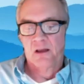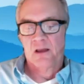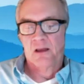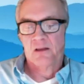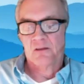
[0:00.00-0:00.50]

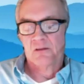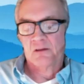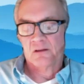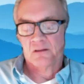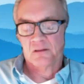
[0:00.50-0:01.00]

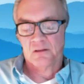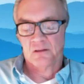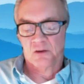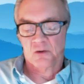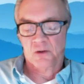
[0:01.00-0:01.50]

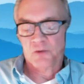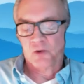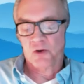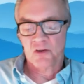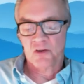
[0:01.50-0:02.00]
the
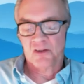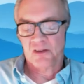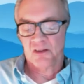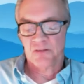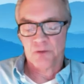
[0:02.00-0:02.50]
cryptocurrency
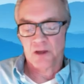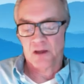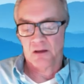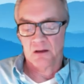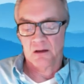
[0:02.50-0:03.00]
that's
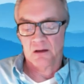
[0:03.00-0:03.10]
being